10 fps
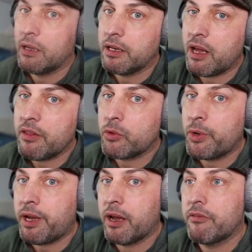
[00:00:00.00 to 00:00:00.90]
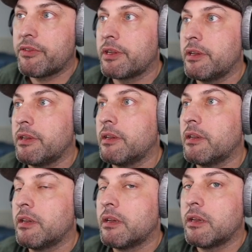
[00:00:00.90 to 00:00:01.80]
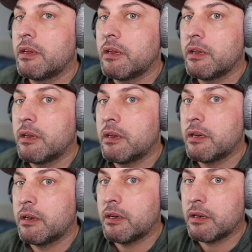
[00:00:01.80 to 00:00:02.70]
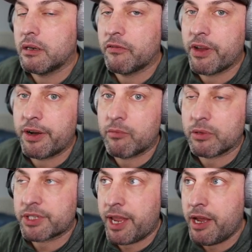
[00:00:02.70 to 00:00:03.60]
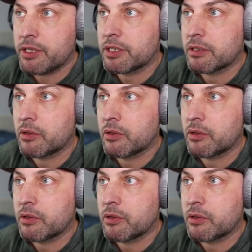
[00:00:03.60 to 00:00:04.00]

And now that we have the uh, variables cached,